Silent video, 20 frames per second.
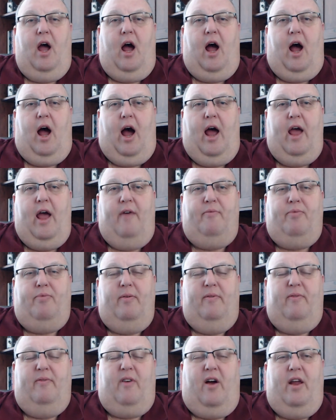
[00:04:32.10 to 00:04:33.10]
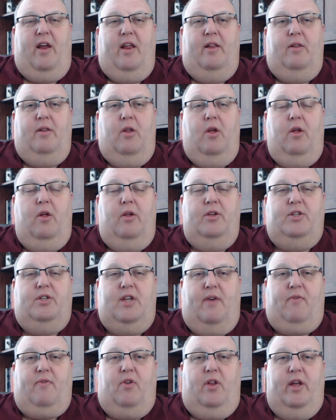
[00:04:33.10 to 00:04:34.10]
I have provided
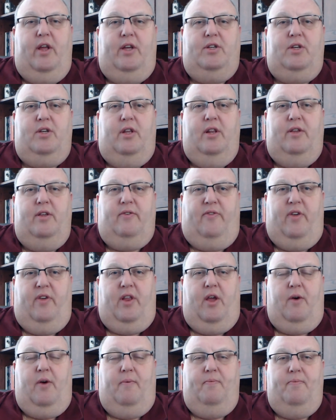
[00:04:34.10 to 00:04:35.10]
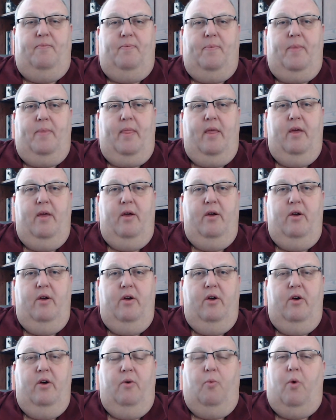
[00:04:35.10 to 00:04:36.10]
several links in this video.
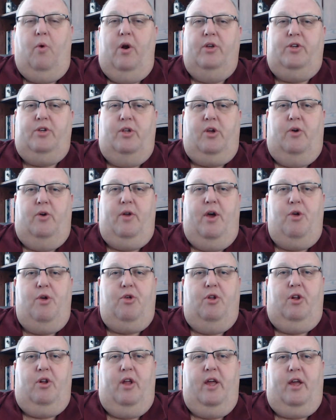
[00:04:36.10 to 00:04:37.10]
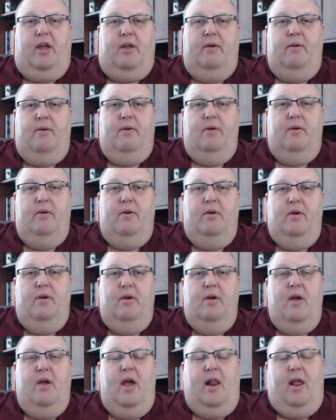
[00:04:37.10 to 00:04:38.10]
One is a donation link,
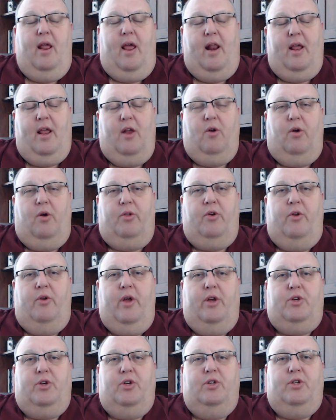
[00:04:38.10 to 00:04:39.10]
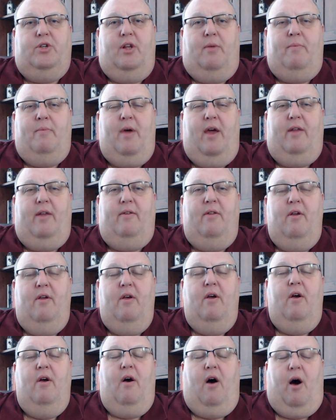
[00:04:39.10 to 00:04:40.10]
and any and all donations that are made
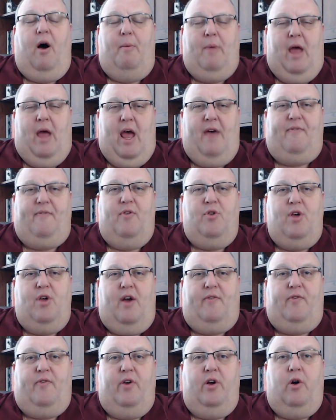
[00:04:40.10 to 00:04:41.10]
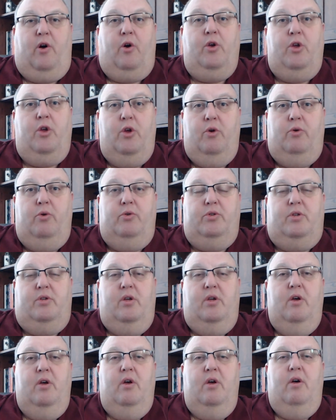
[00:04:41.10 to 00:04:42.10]
on behalf of Jeffrey or used
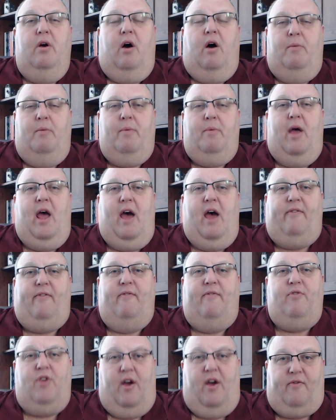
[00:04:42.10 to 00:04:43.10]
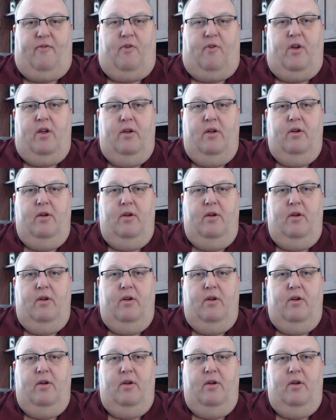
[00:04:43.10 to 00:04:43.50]
on behalf of Jeffrey.